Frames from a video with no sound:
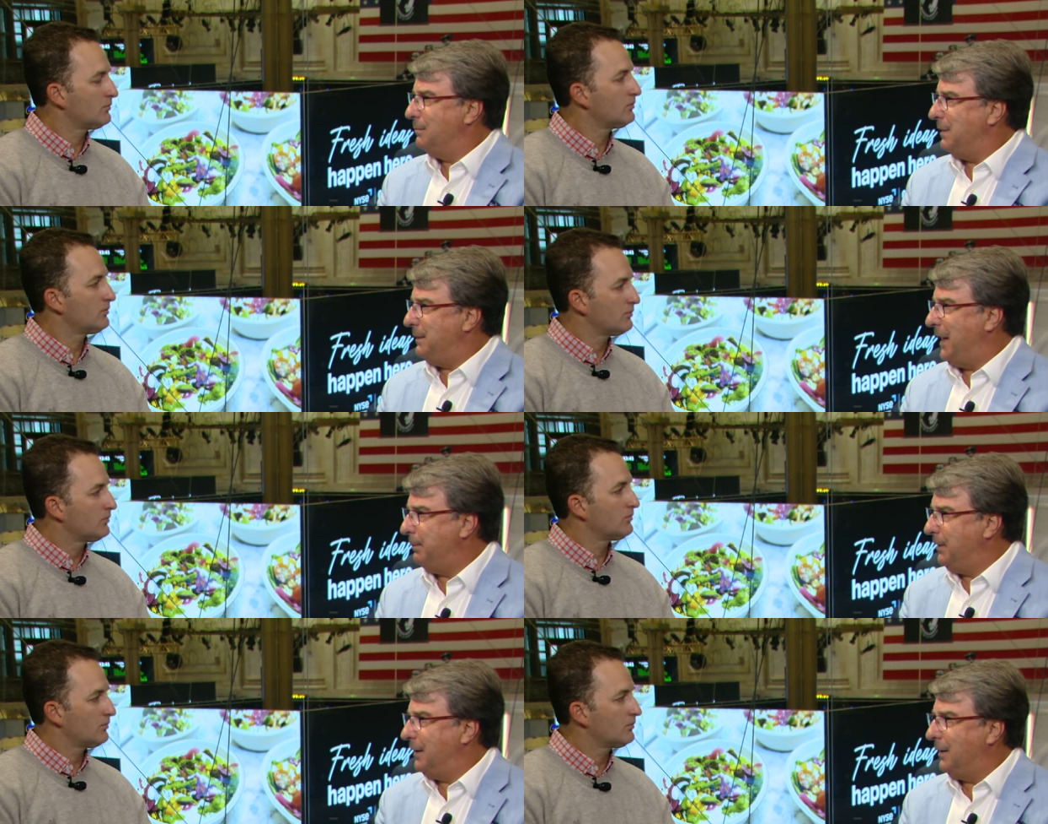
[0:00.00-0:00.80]
Speaker 1: maybe
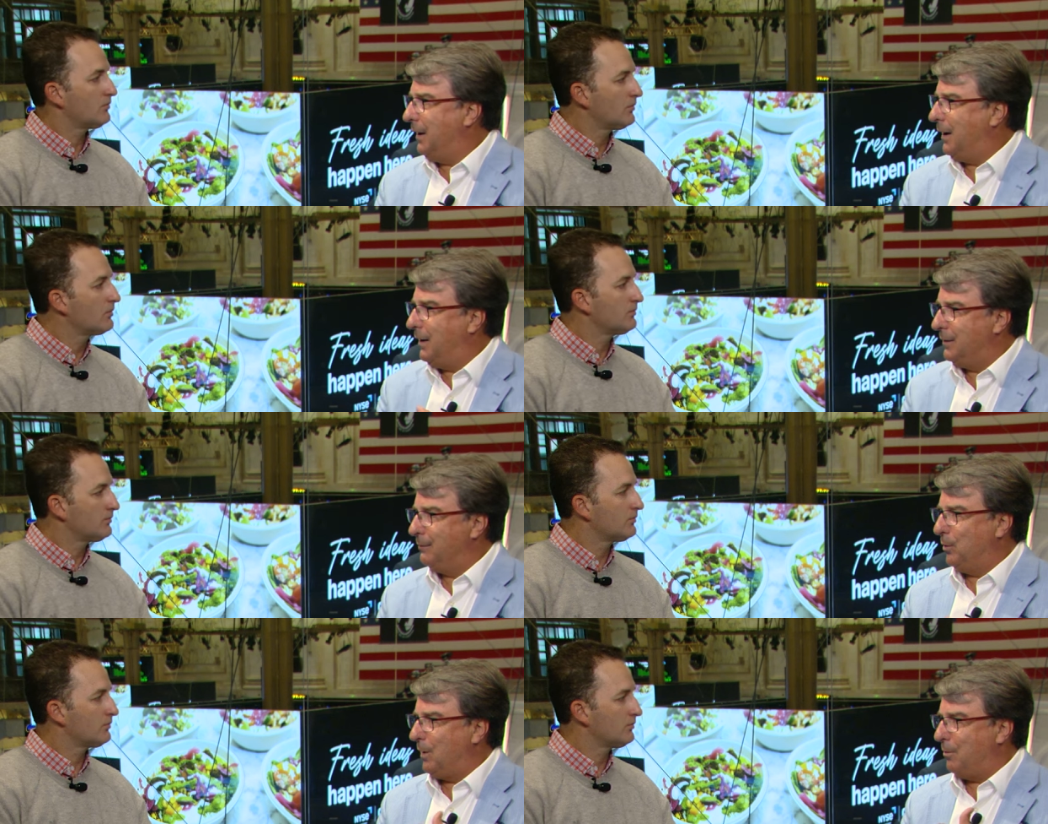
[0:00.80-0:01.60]
helping on
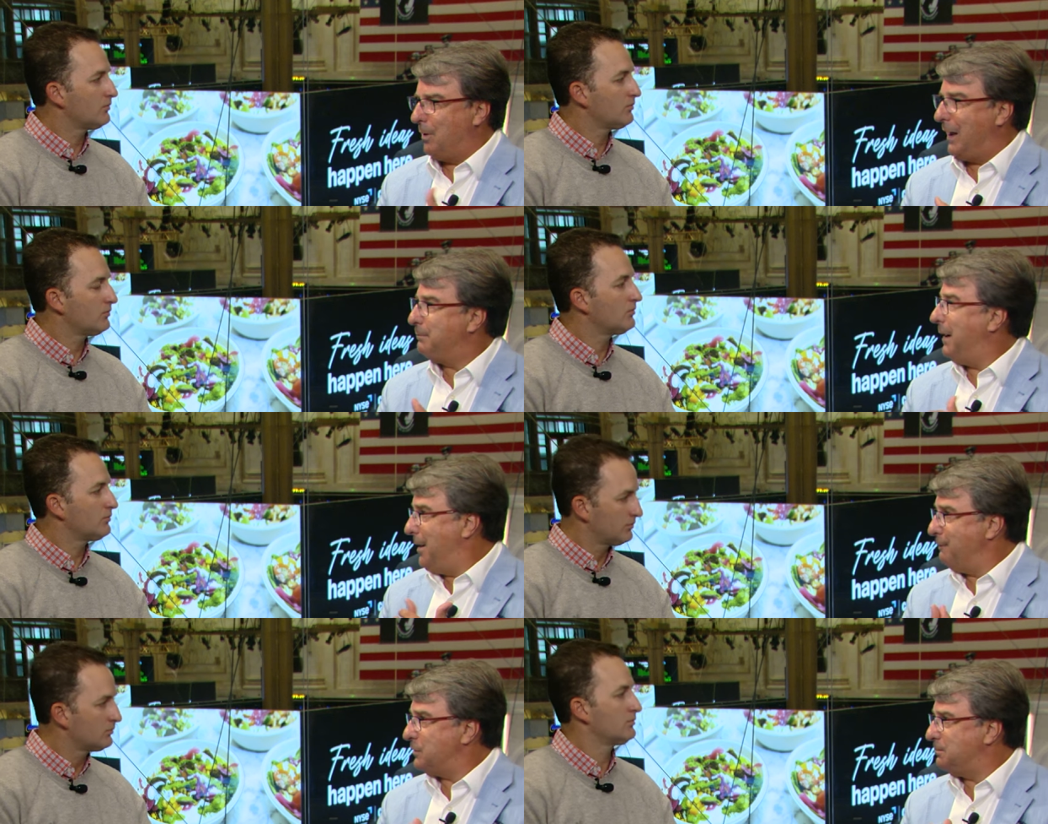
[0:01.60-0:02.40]
where I want to have my
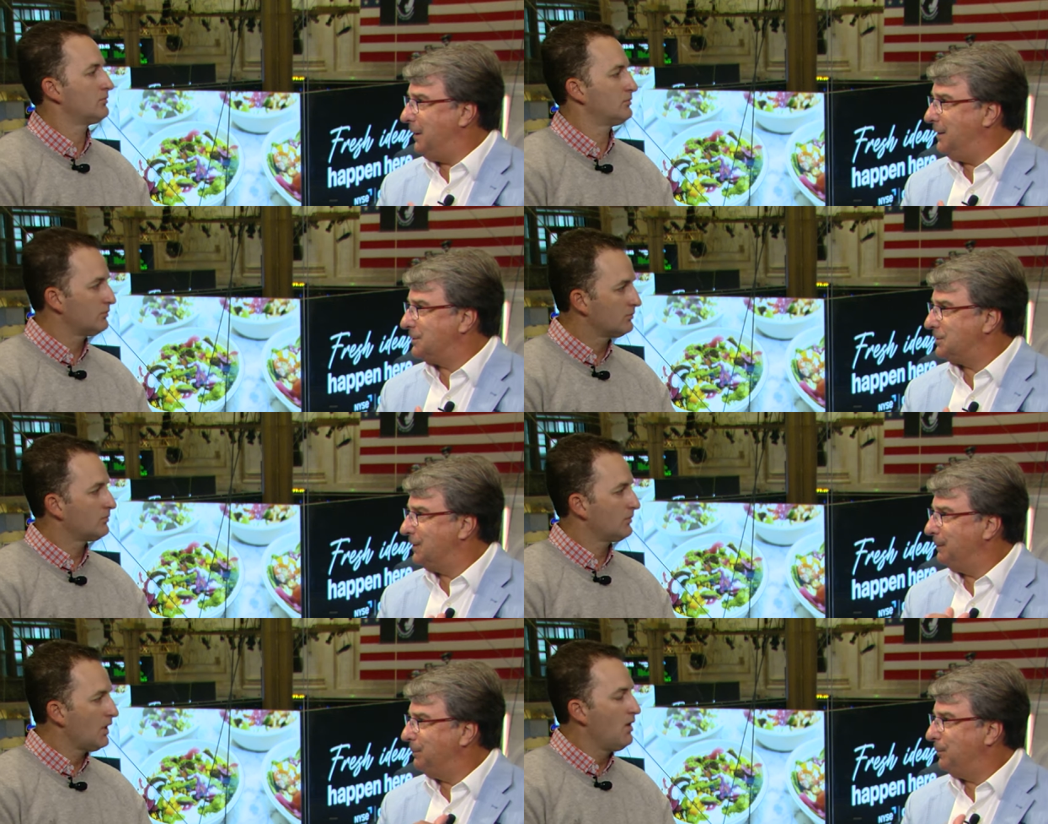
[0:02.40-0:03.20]
office space,
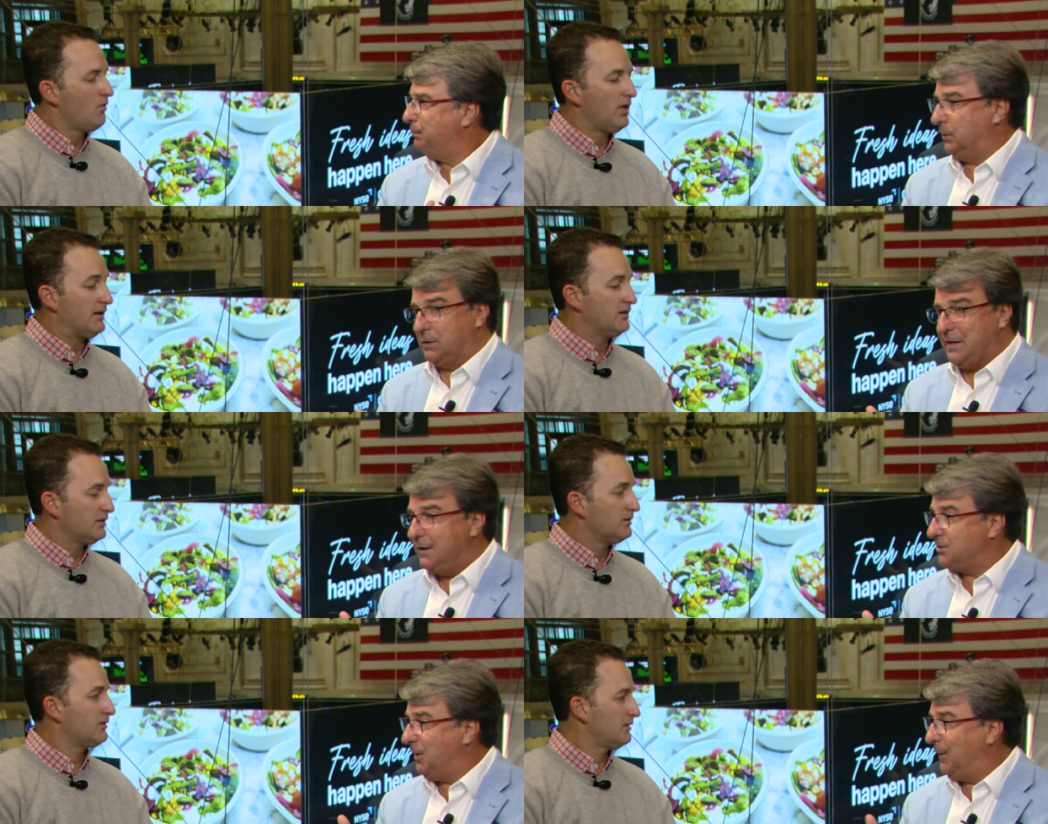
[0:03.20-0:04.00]
build well, a
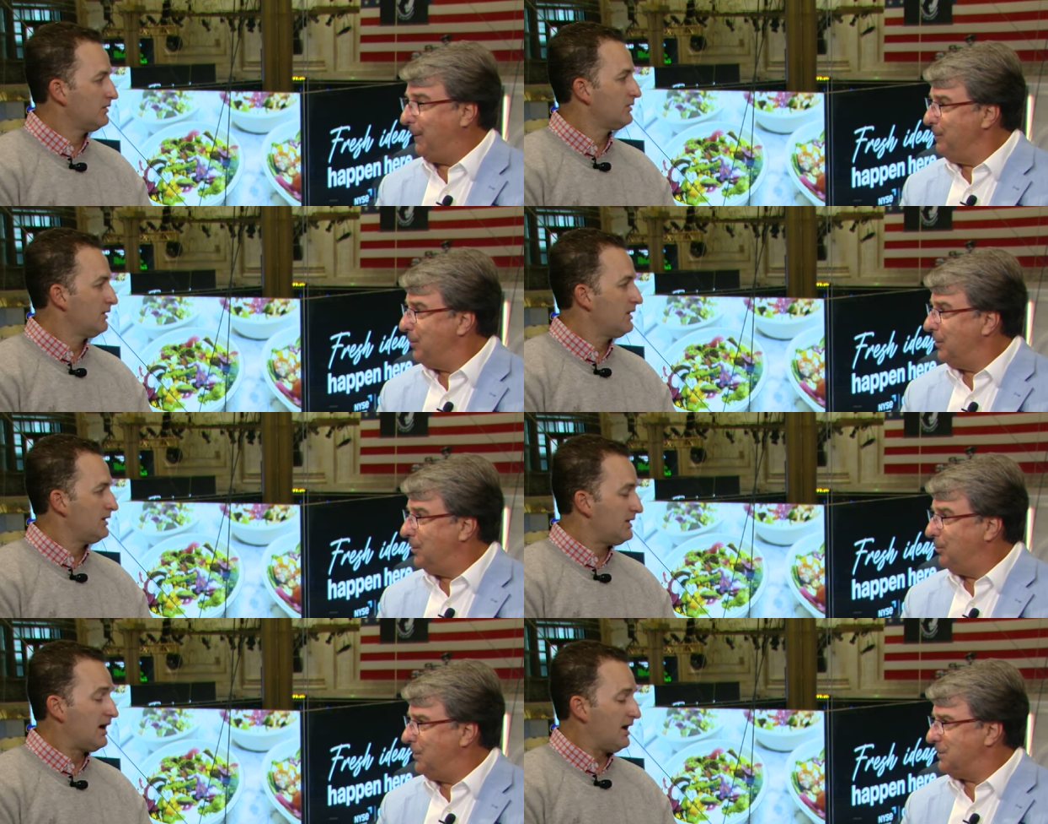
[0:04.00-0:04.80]
data center?
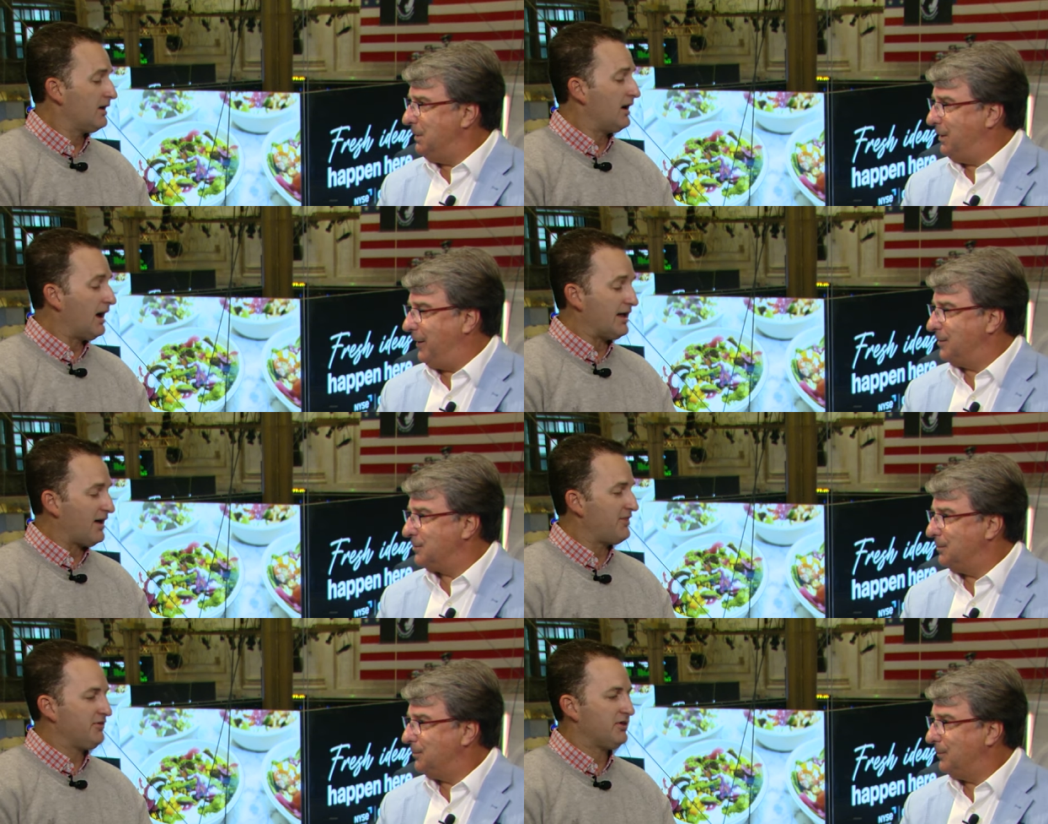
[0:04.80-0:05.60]
What are some of the things? I,
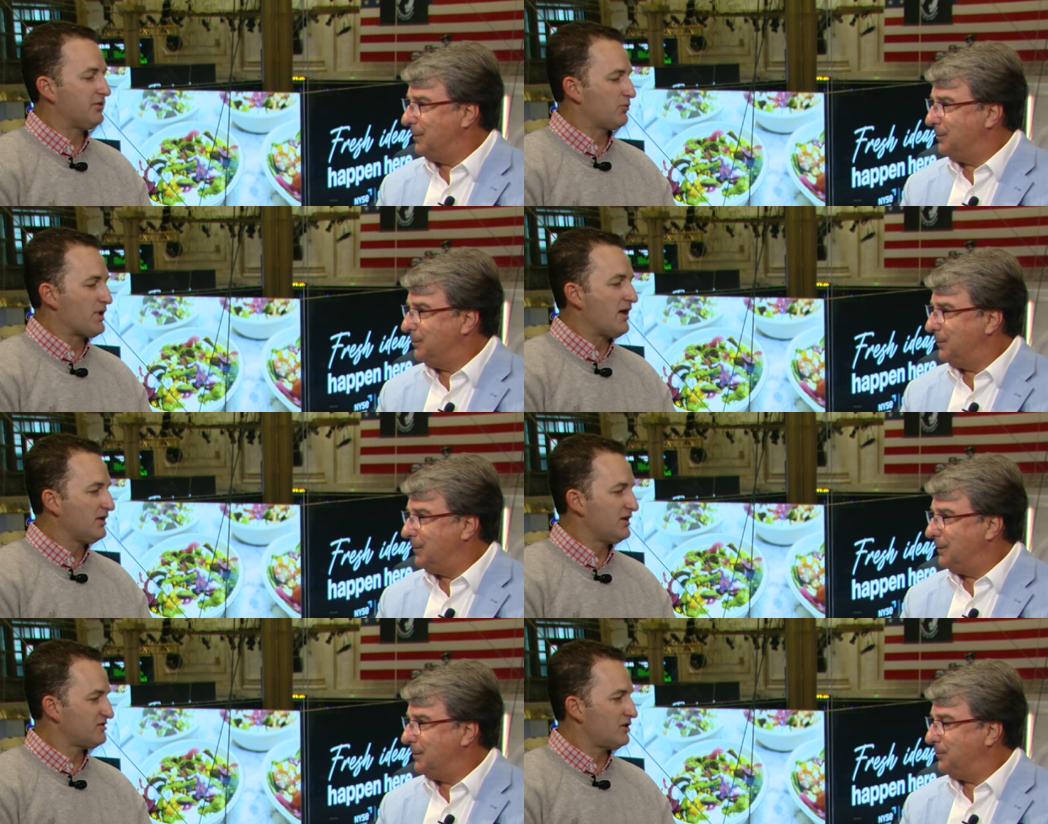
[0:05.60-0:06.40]
I, think
Speaker 2: that the
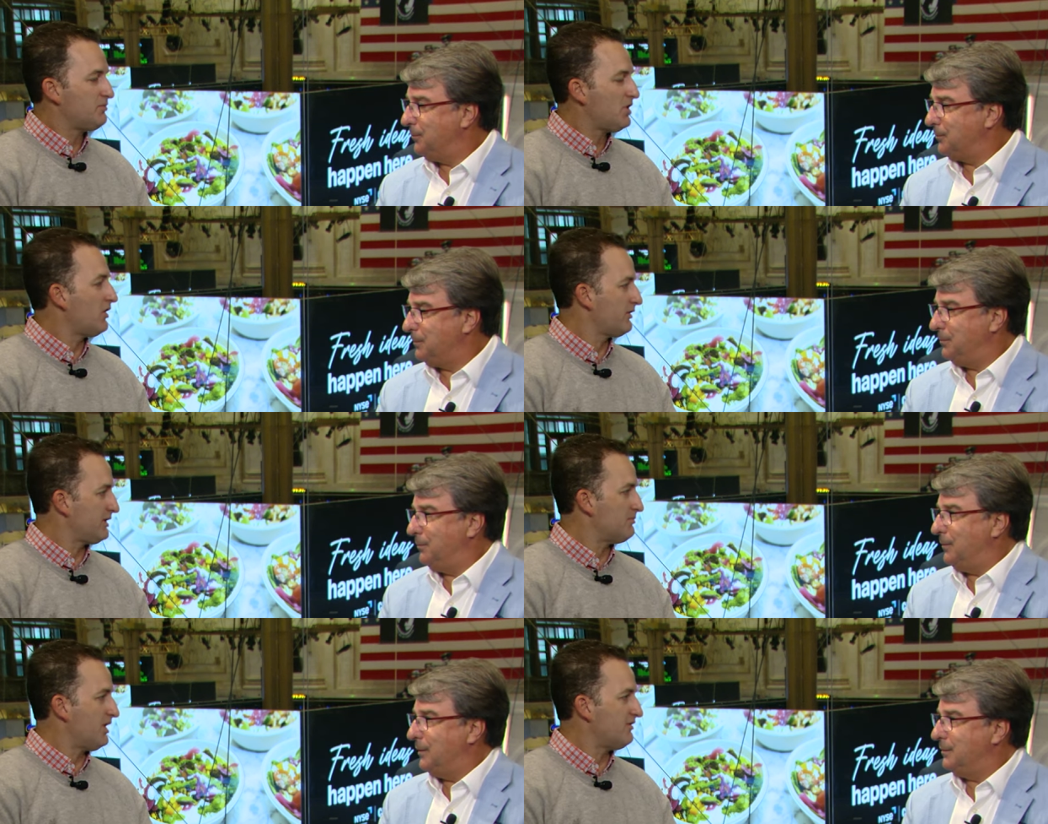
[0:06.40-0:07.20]
reality is it could be all of
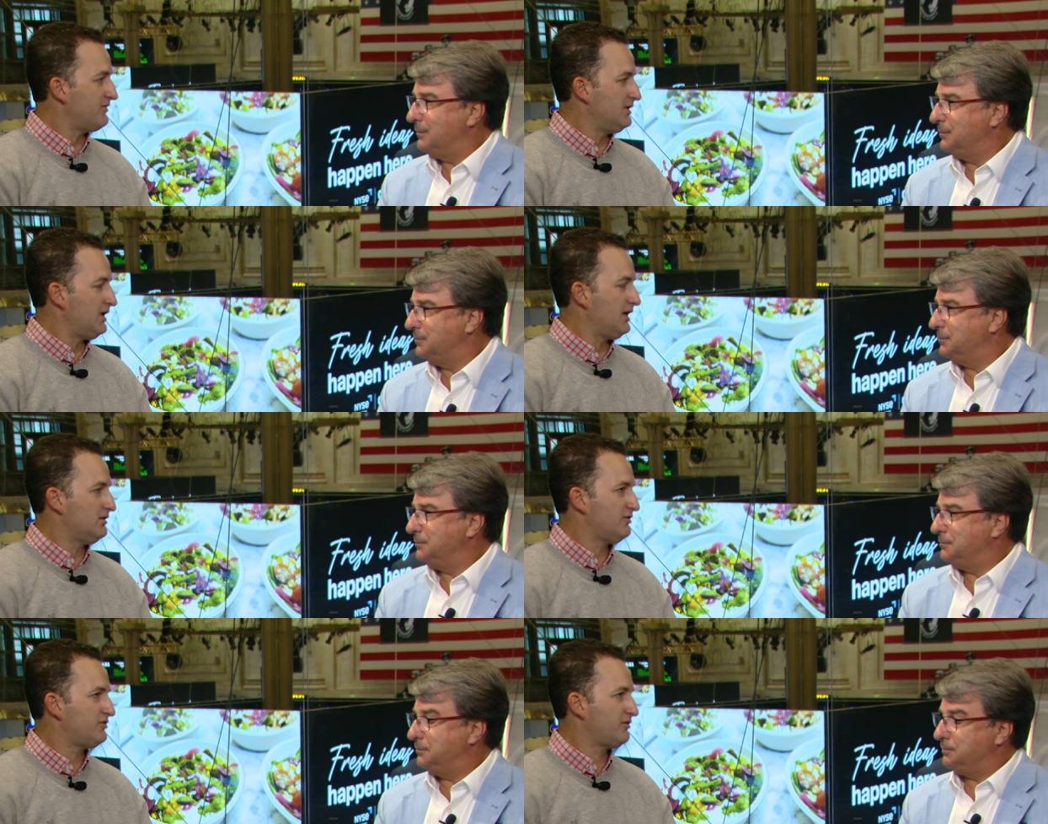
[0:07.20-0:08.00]
the above, and, and